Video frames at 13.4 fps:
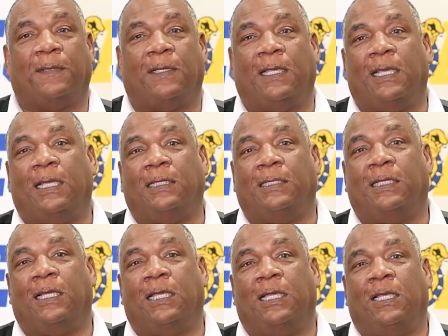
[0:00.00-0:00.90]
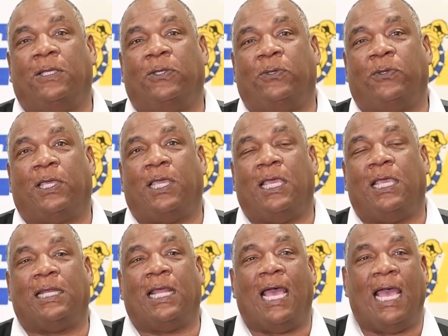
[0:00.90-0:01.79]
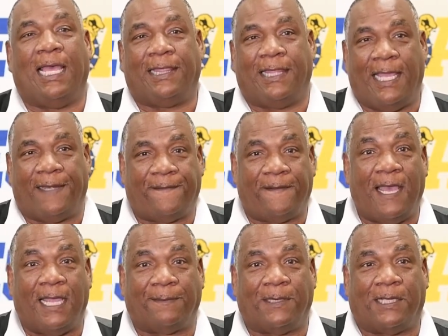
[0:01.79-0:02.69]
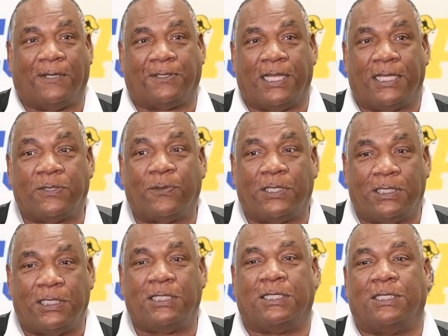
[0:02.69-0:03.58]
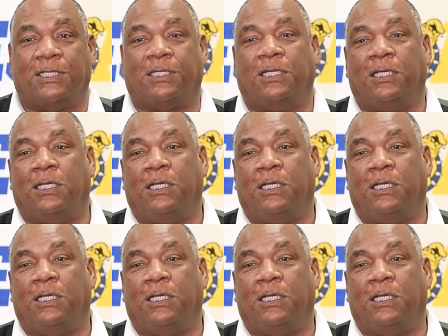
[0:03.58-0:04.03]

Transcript: and you can't hide that fact because that's what it is.